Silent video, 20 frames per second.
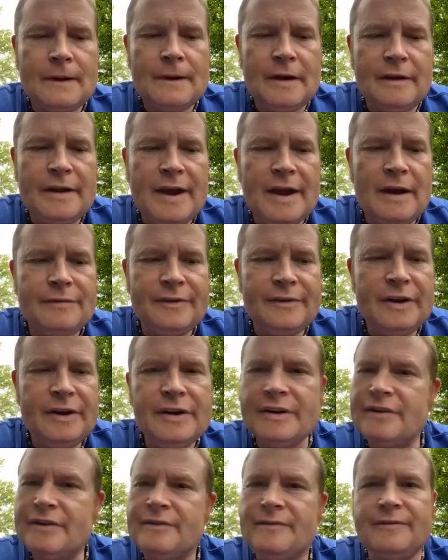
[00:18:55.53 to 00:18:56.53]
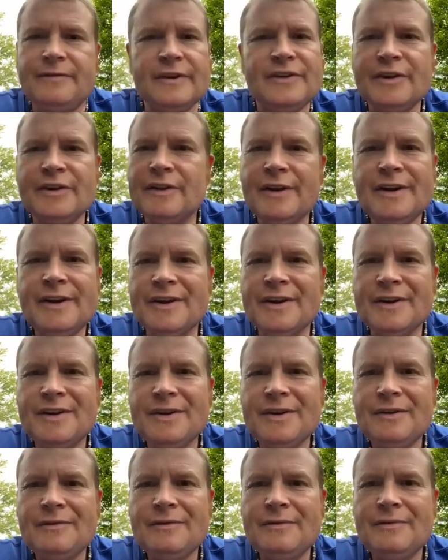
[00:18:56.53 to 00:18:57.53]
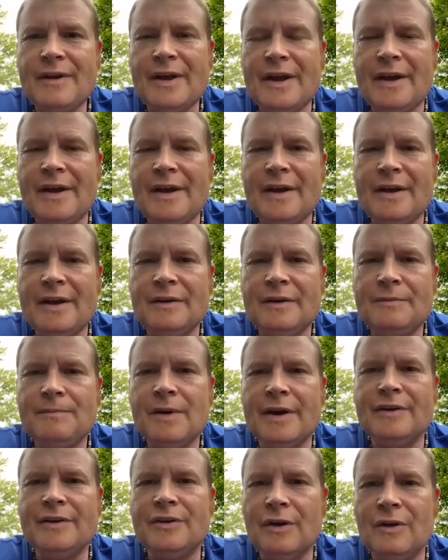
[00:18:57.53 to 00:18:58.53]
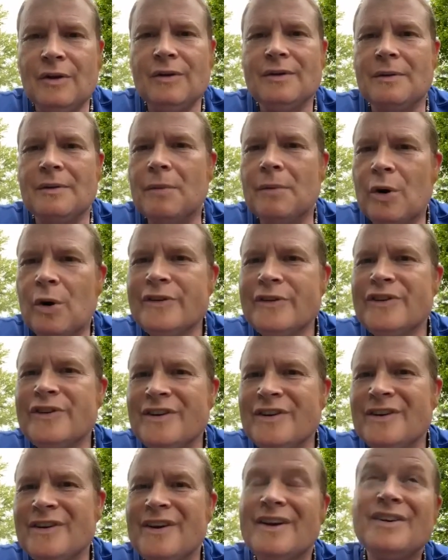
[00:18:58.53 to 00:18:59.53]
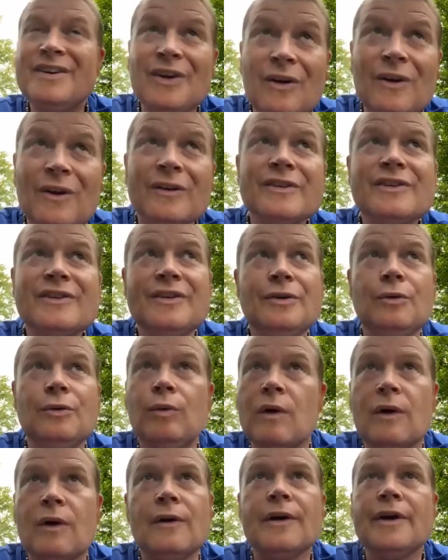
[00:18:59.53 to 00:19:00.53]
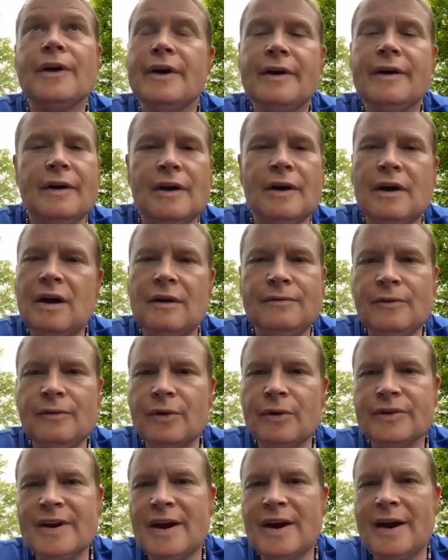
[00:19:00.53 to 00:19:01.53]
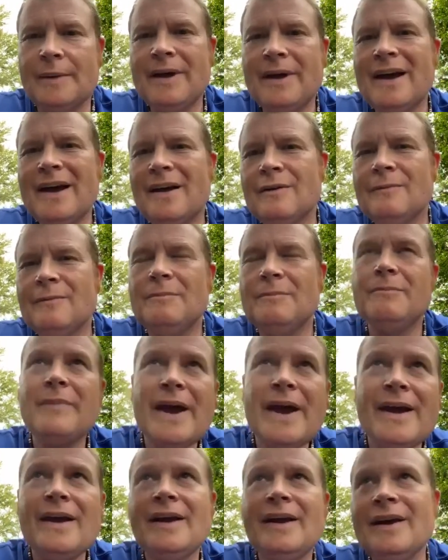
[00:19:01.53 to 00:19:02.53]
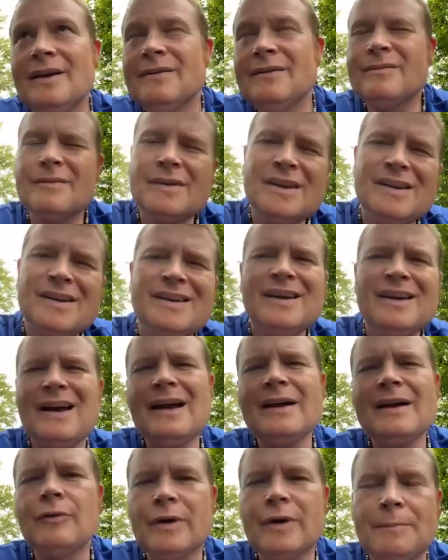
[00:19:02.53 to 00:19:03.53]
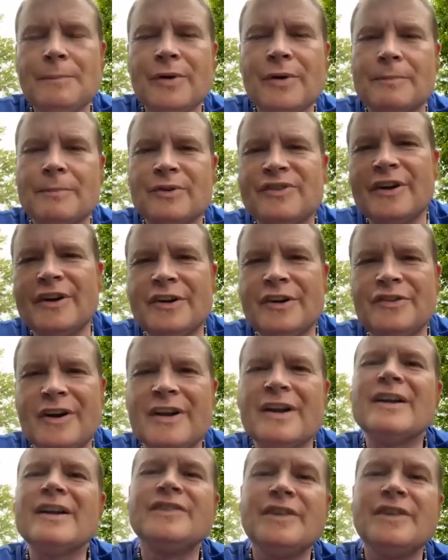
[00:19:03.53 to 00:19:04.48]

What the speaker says: Caffeine is physically addictive, and most adults who work full-time I don't want to put a percentage on it, a